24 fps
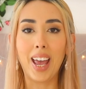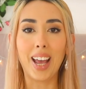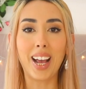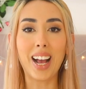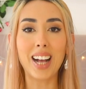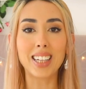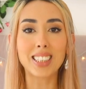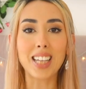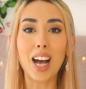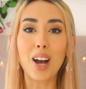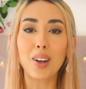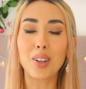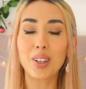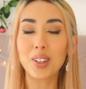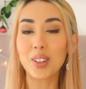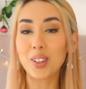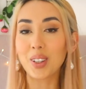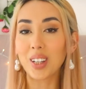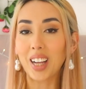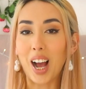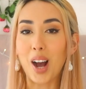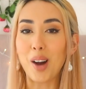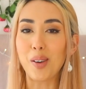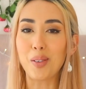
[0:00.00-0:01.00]
Hey guys, how are you
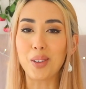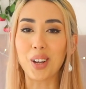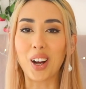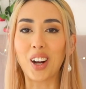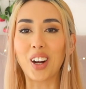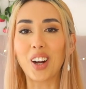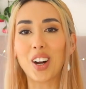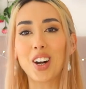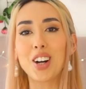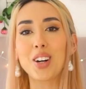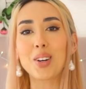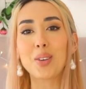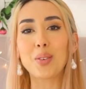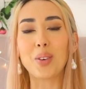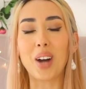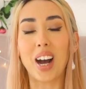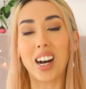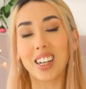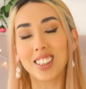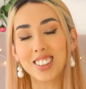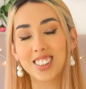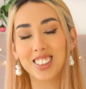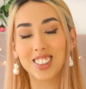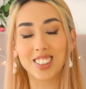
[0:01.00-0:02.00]
doing? I hope you're all
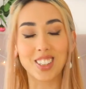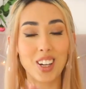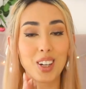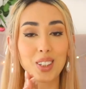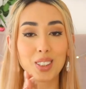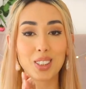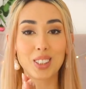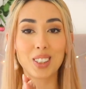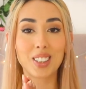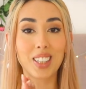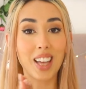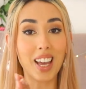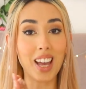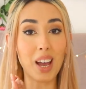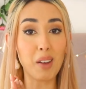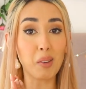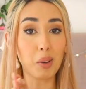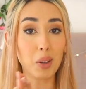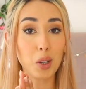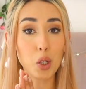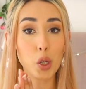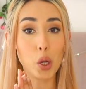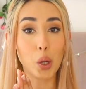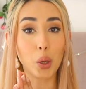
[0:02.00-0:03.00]
well. So today I'm
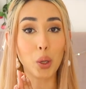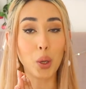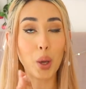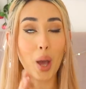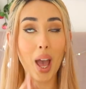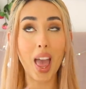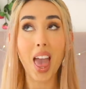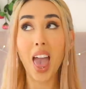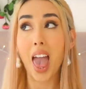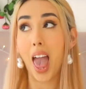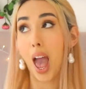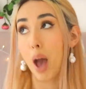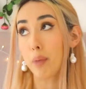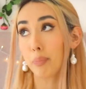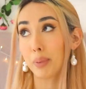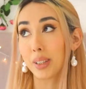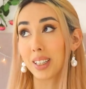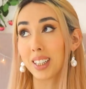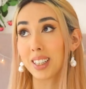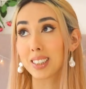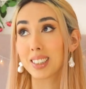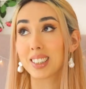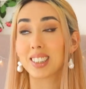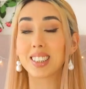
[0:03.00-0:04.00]
gonna show you
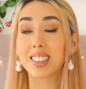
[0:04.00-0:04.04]
happiness